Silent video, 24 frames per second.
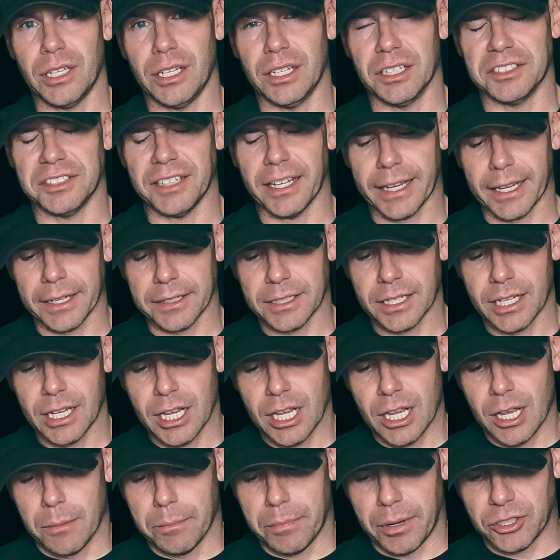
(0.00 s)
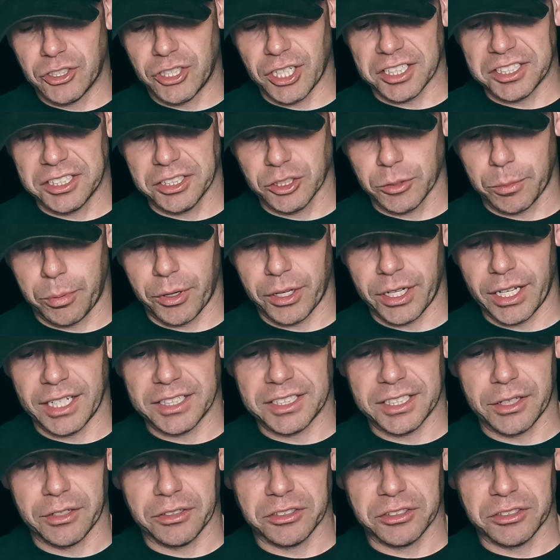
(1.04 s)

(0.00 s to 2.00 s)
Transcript: in a second. But chest seals are pretty easy.